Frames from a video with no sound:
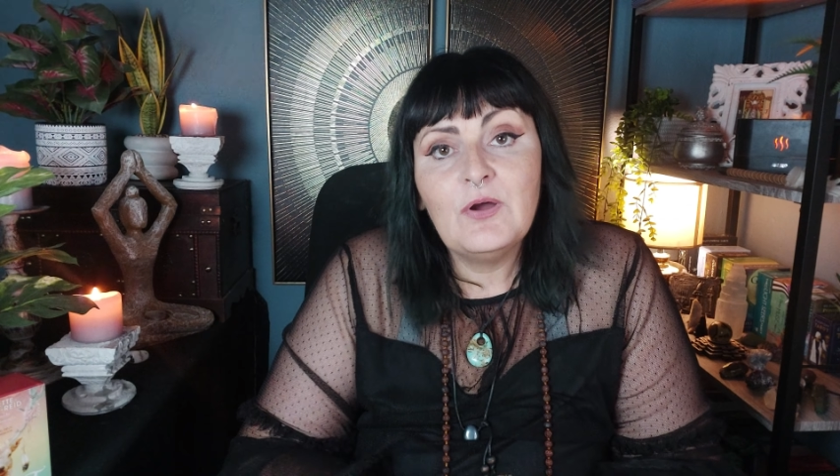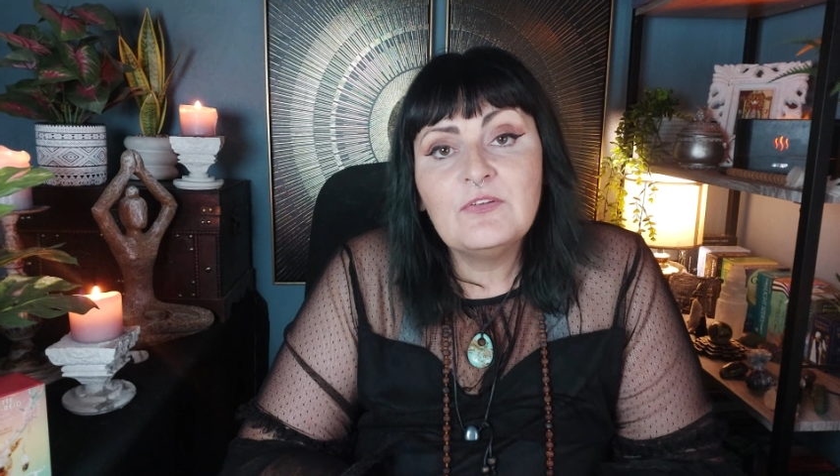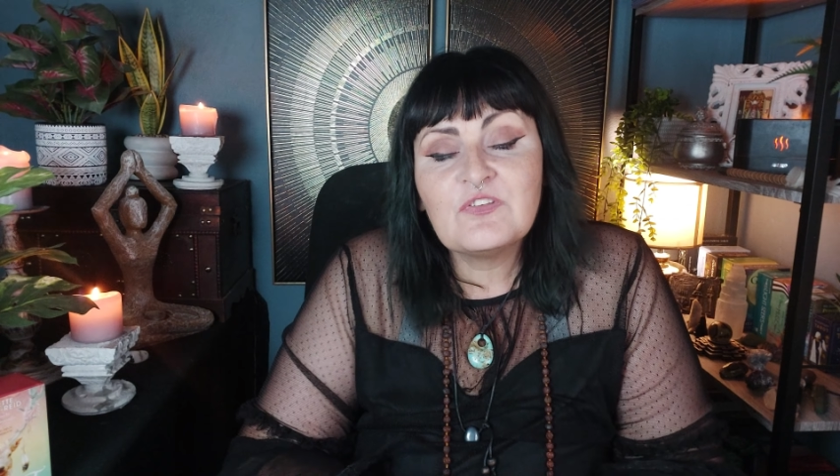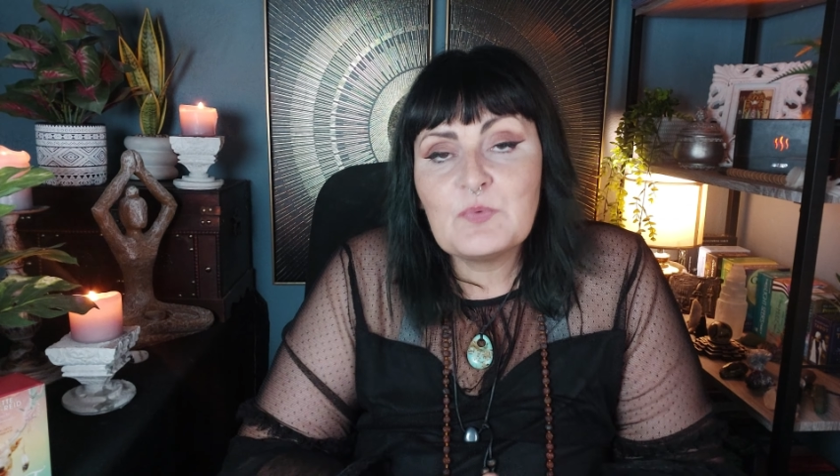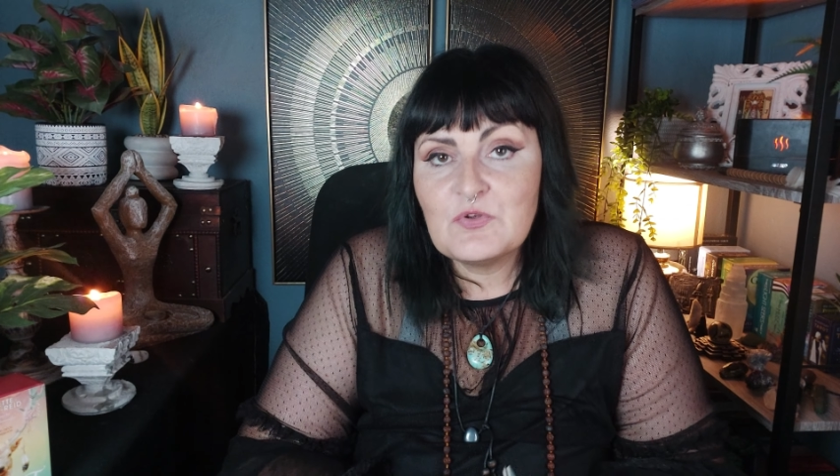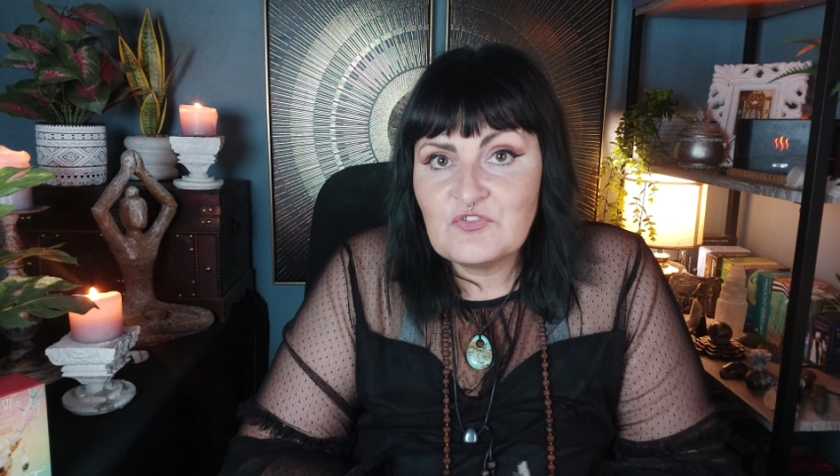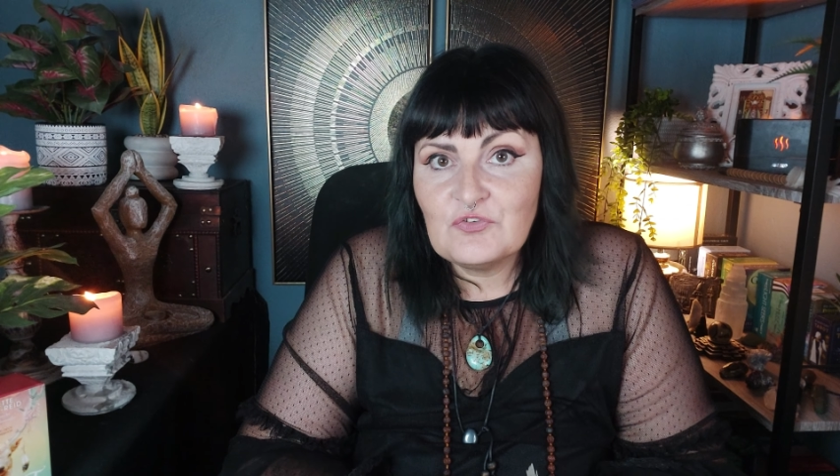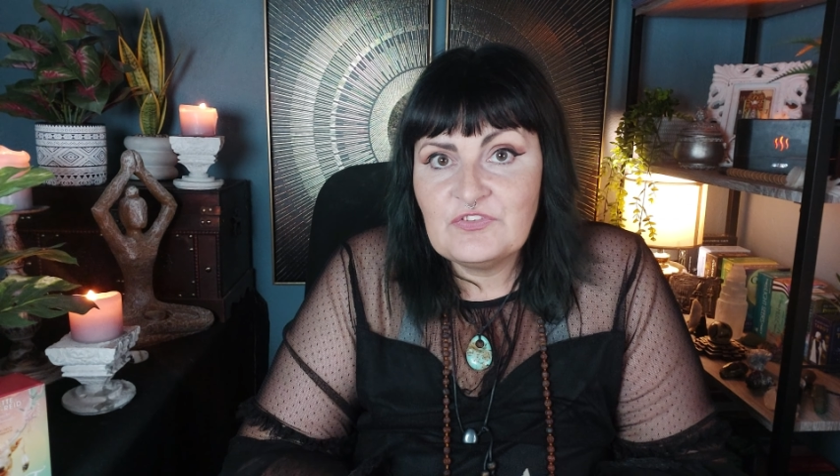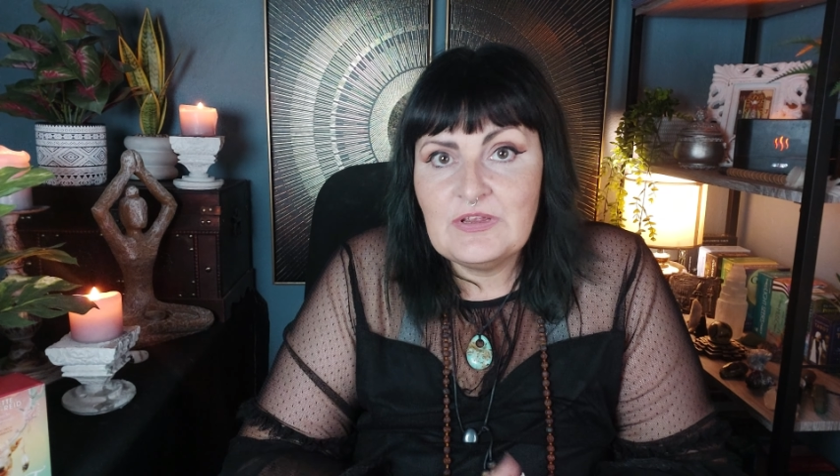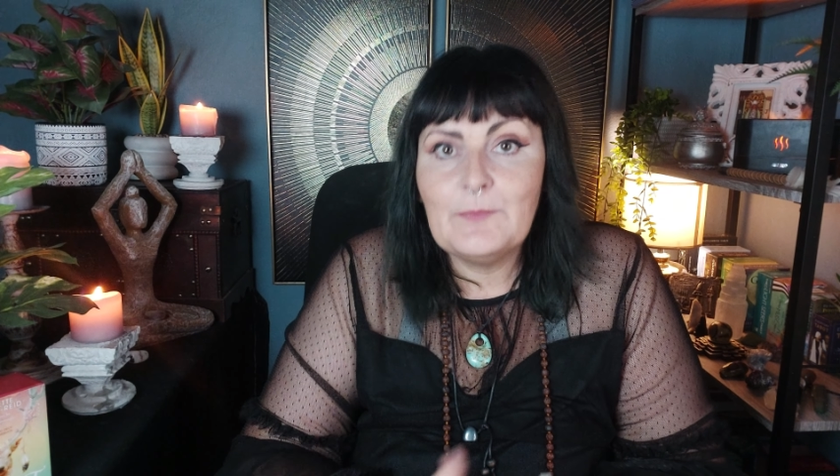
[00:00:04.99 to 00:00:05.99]
own
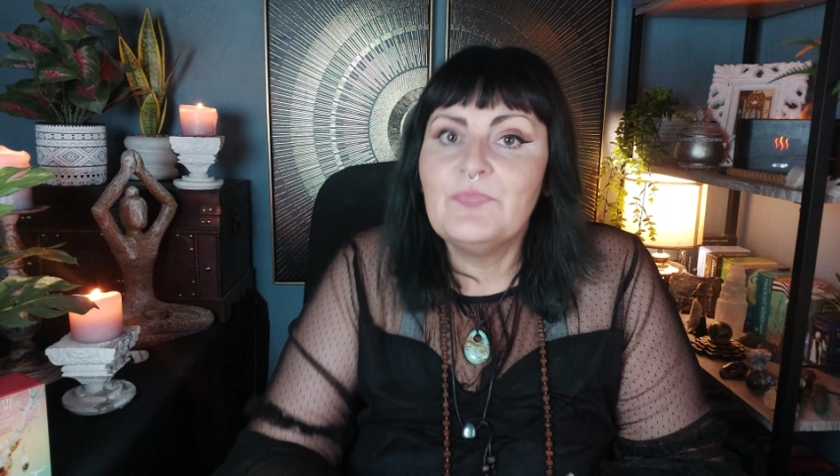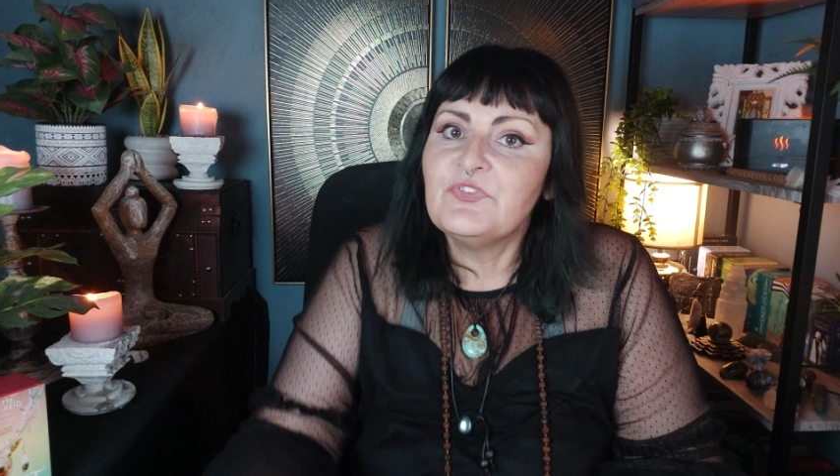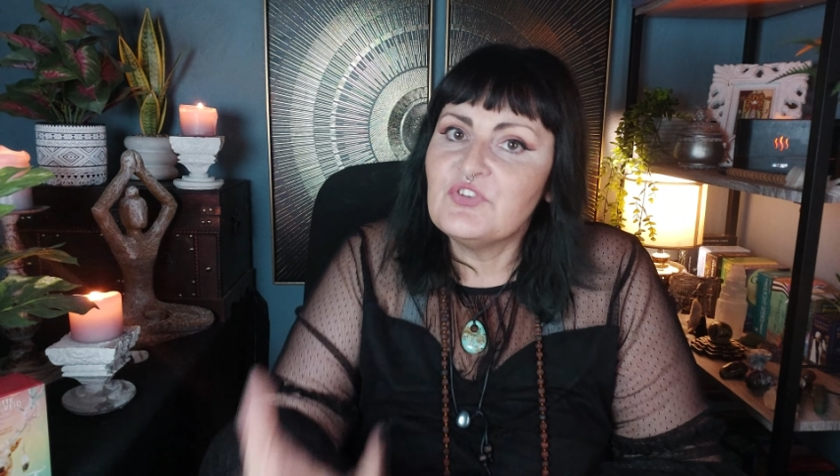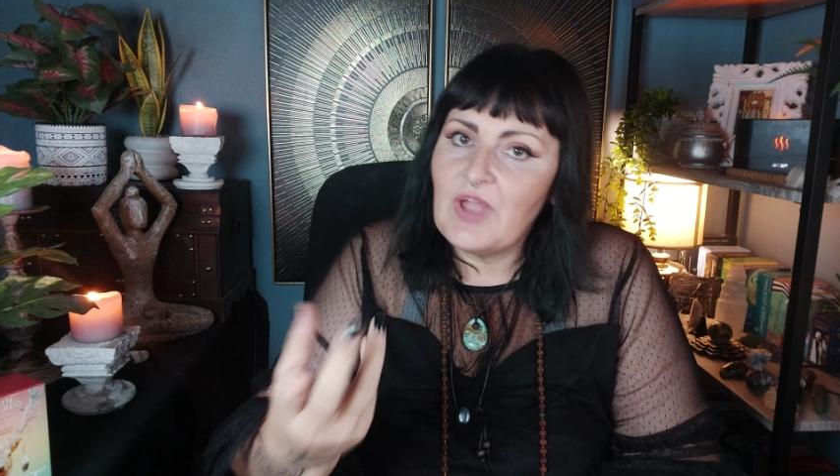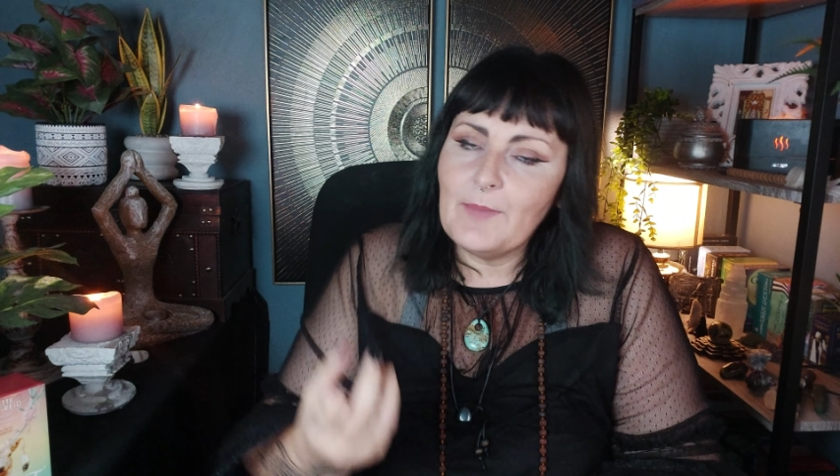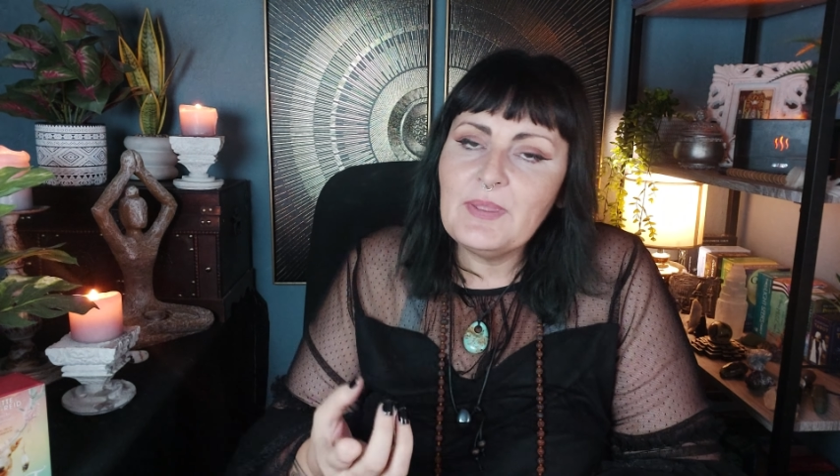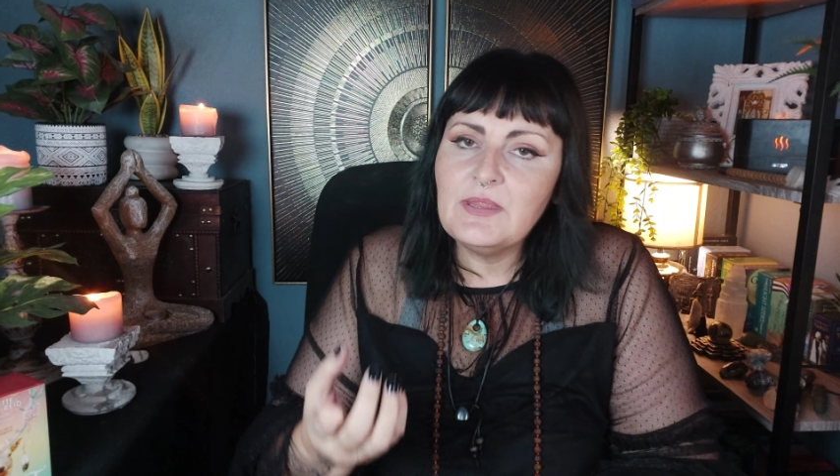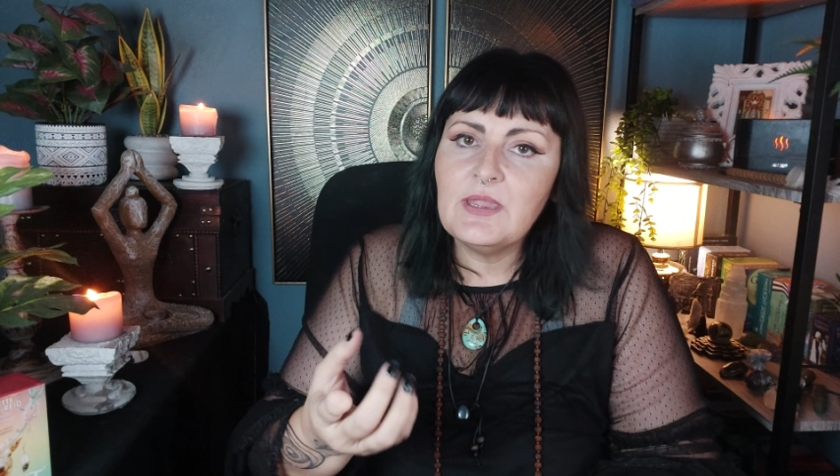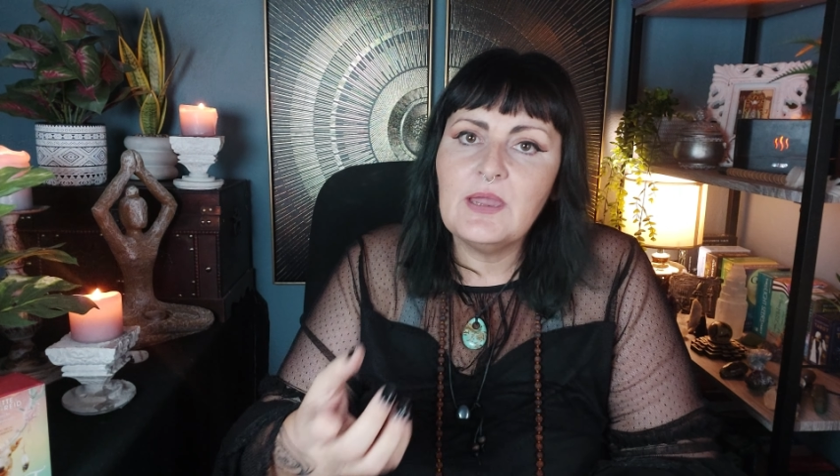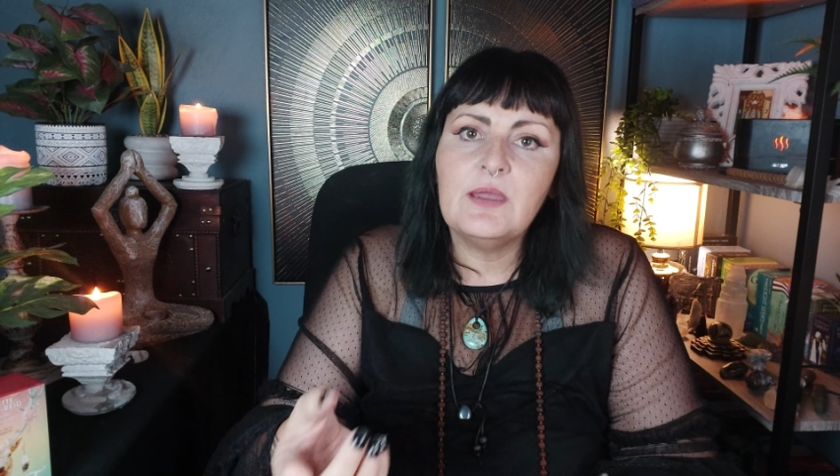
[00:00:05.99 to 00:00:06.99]
spiritual team to come
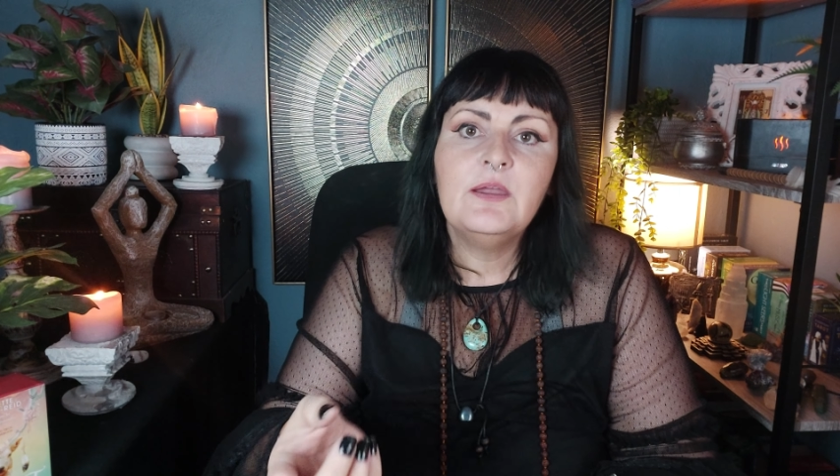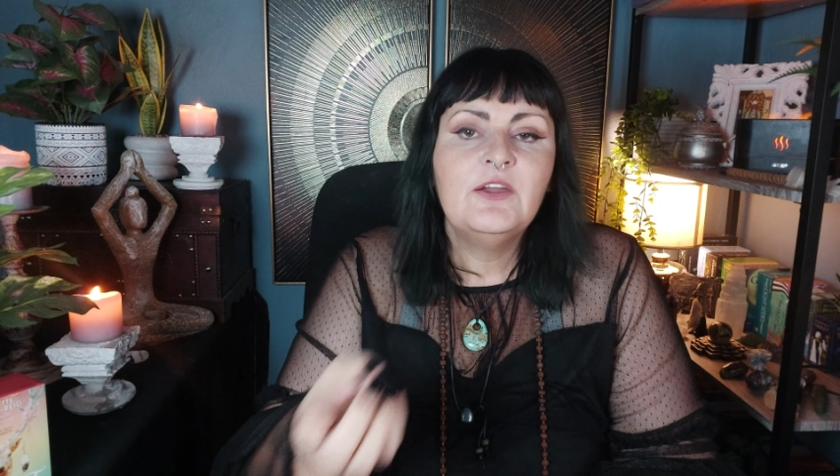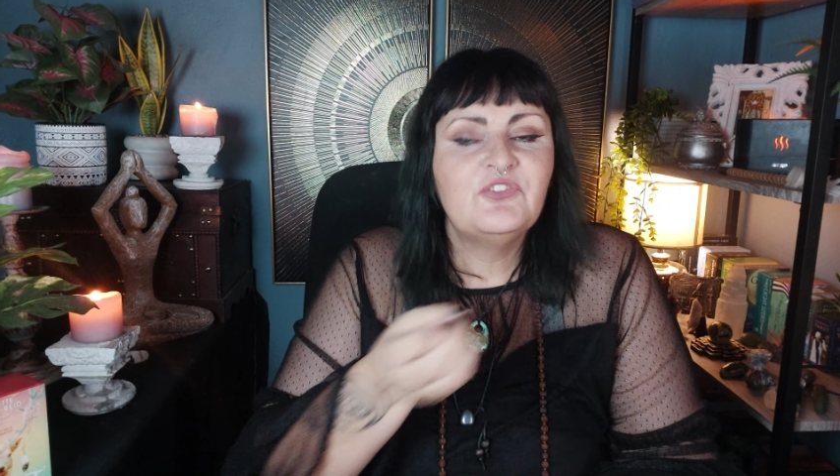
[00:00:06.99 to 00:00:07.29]
in here